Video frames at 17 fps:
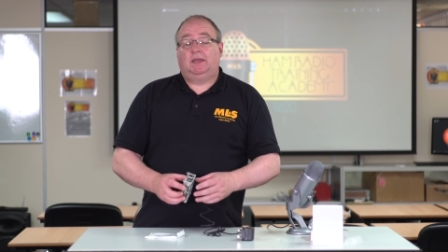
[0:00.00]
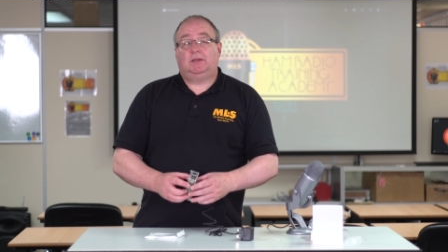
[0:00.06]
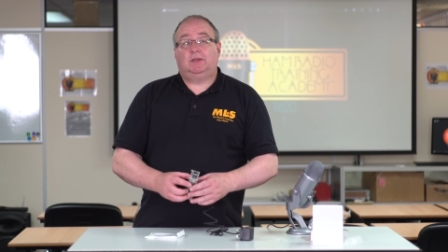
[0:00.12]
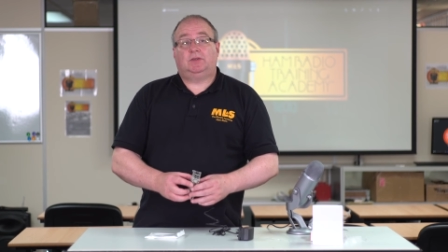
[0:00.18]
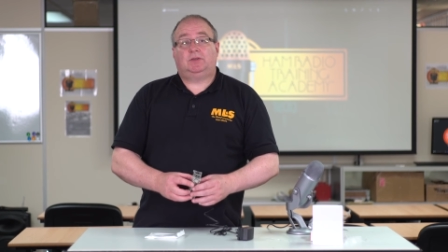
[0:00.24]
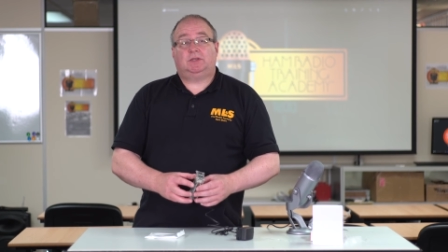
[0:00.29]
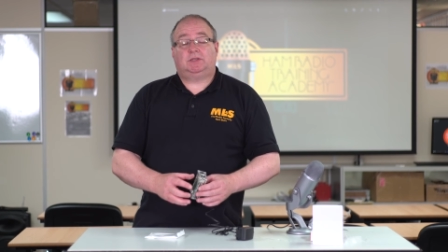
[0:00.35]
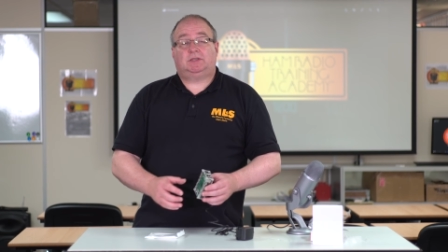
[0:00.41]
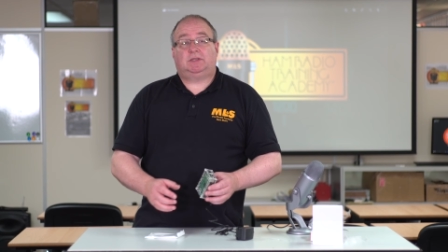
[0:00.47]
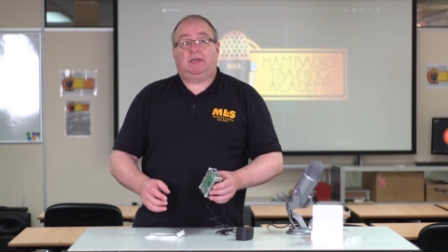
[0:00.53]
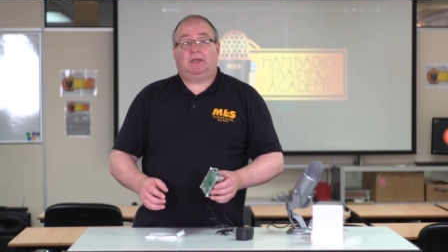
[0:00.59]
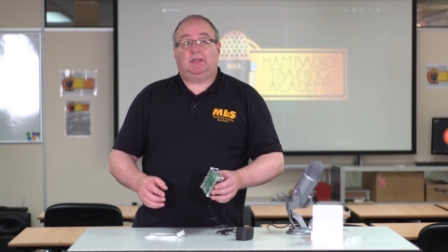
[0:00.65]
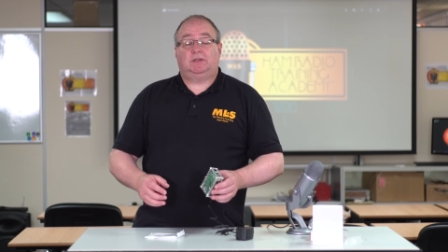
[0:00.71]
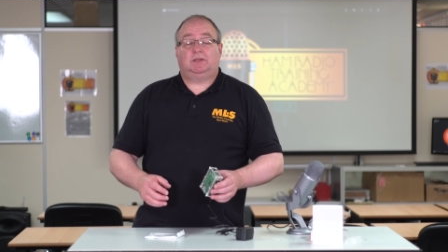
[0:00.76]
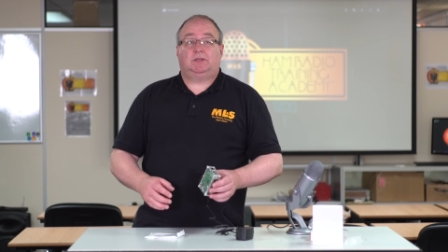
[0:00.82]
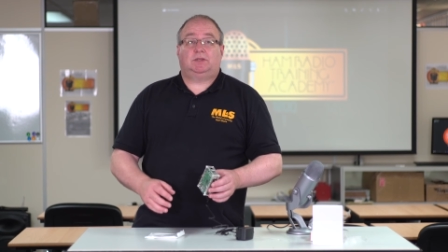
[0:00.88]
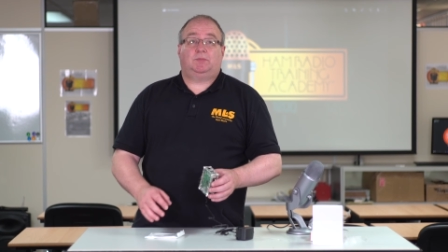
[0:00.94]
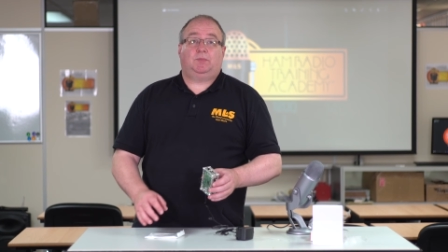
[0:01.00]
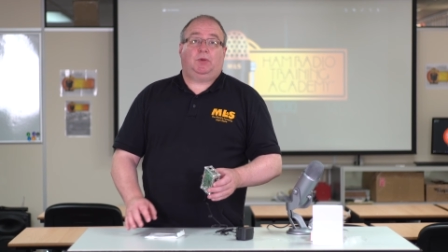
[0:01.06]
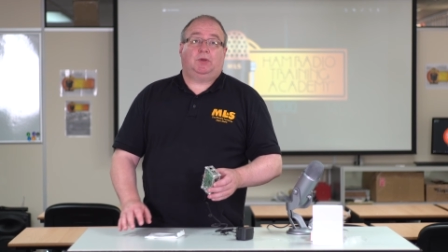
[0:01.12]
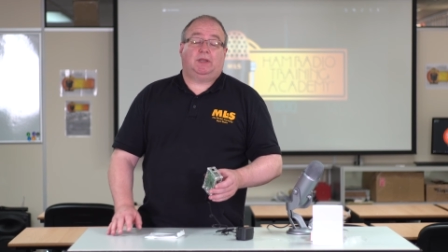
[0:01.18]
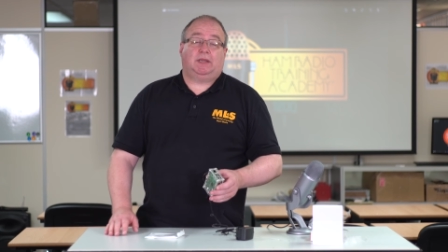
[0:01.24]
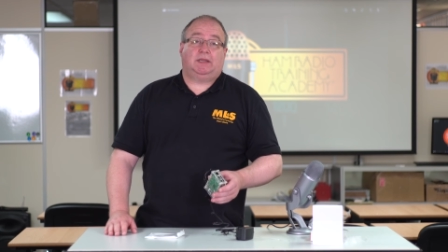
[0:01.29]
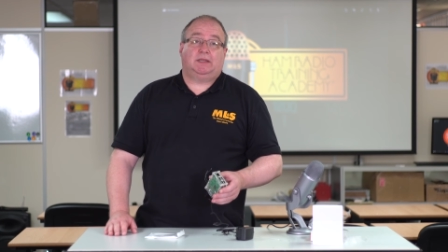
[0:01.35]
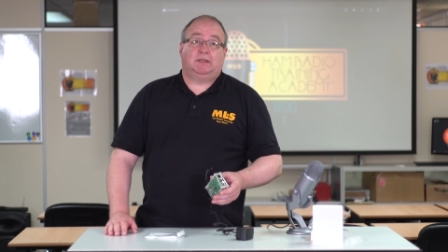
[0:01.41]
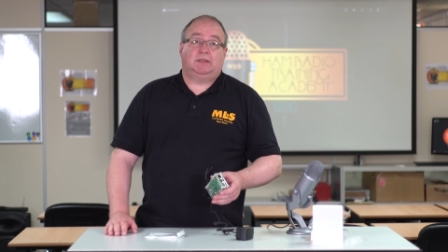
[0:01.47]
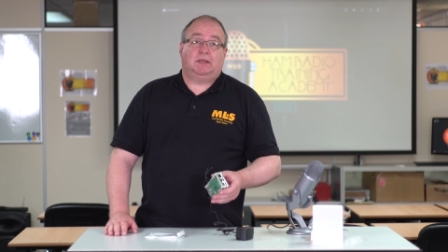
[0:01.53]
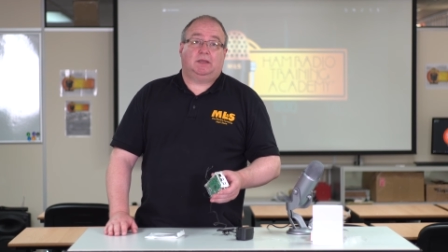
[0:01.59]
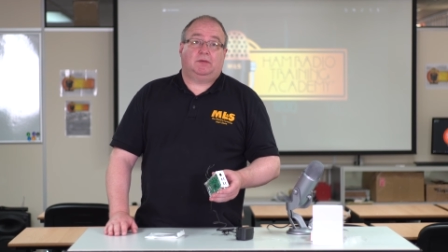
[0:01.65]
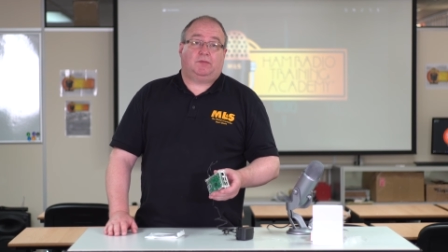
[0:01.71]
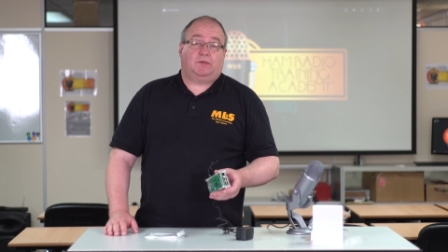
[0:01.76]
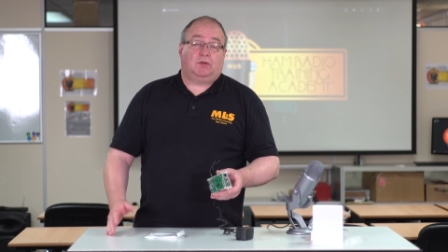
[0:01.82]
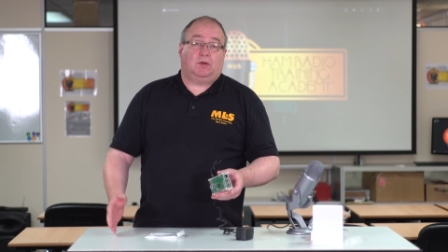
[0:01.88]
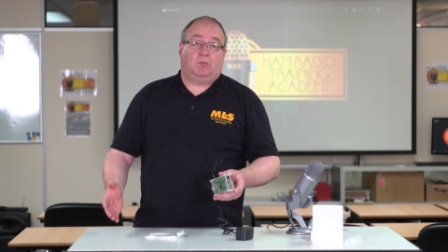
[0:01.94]
you just then put in,
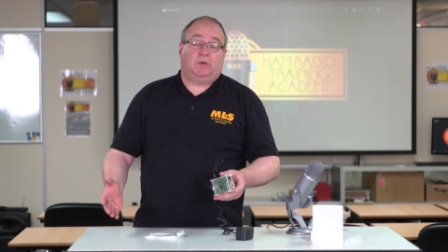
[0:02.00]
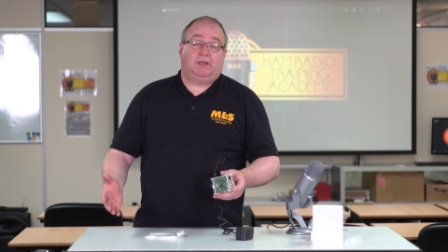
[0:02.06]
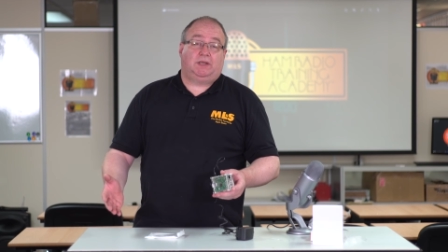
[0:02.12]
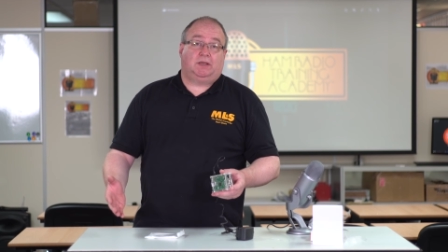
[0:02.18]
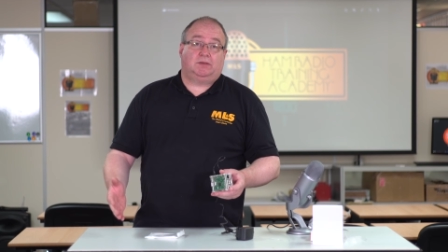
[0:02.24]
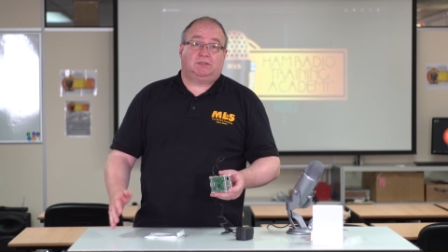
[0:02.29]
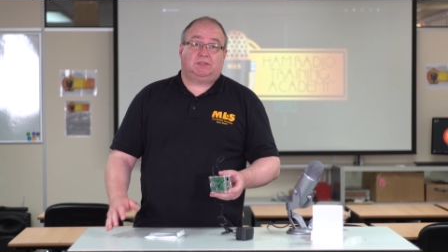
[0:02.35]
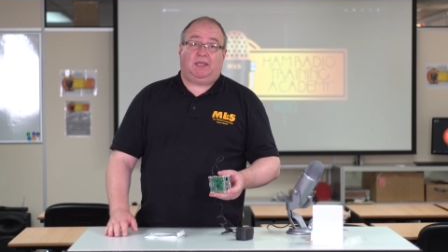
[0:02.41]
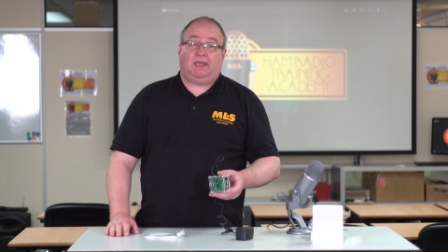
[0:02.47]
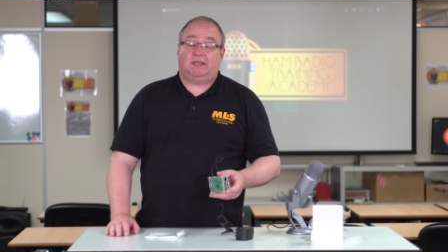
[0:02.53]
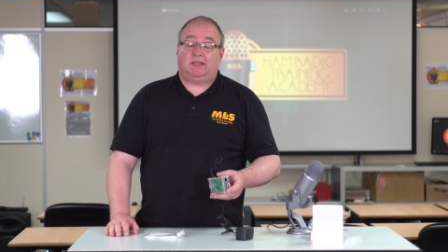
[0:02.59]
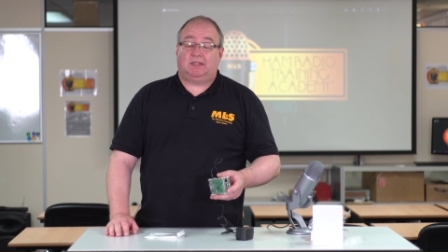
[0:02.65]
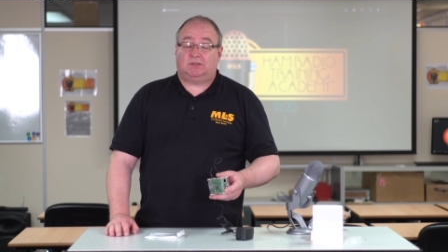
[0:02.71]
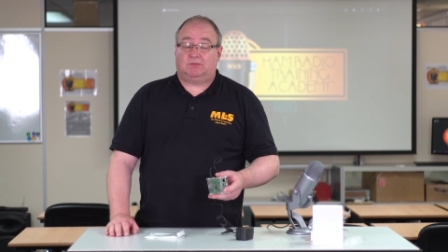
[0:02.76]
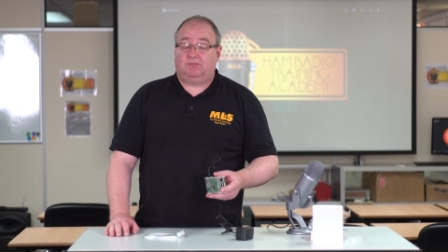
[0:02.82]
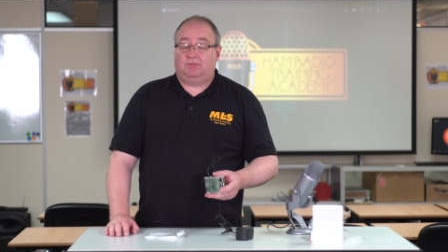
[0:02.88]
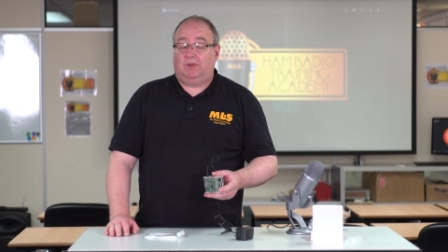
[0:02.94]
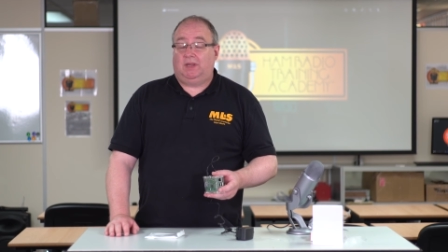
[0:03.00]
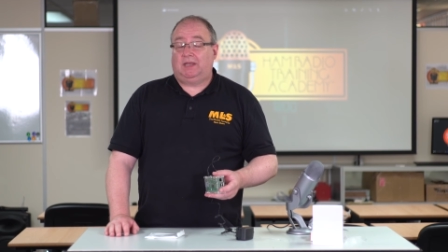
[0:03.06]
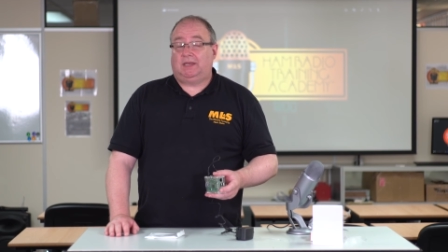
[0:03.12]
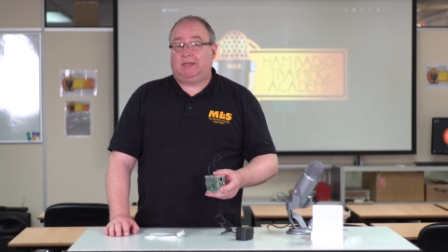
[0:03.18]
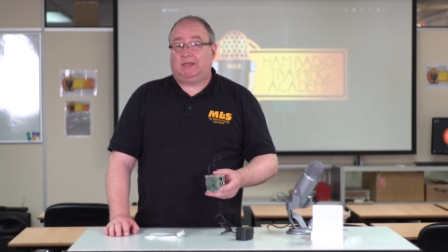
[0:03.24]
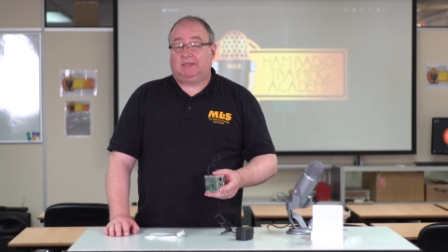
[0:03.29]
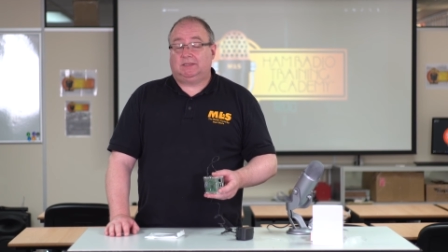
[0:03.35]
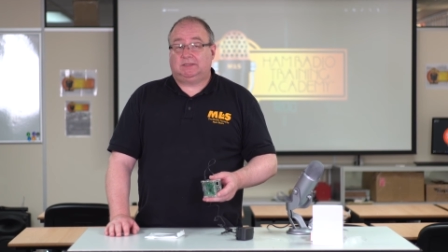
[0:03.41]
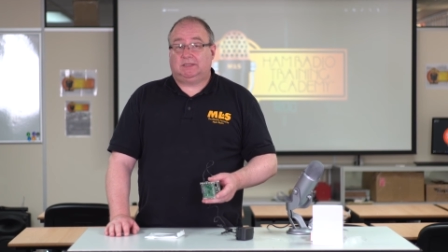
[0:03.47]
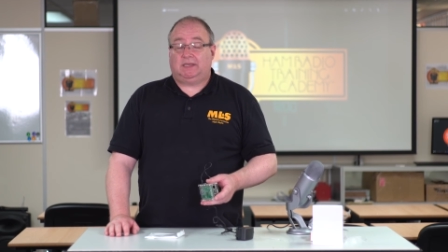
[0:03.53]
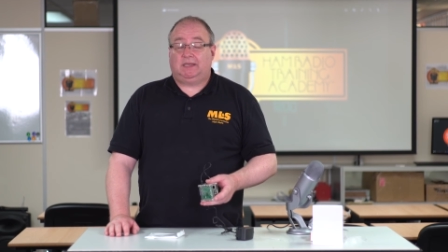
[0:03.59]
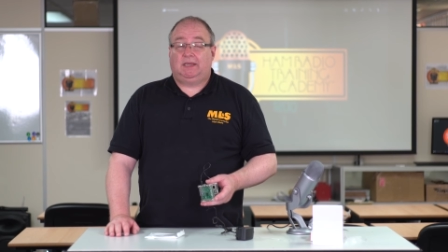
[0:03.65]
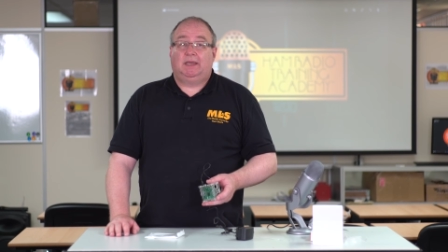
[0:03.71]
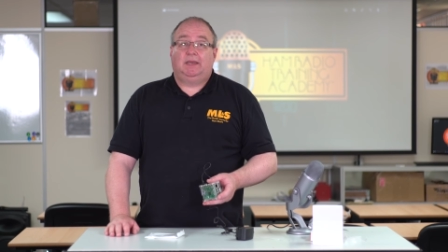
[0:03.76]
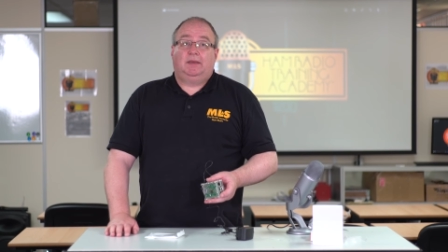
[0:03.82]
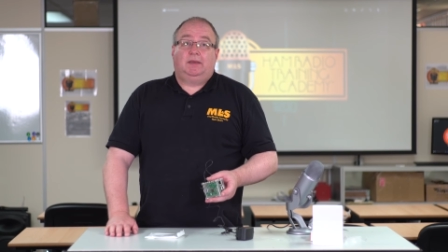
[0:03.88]
if you've got Windows 10, it's really easy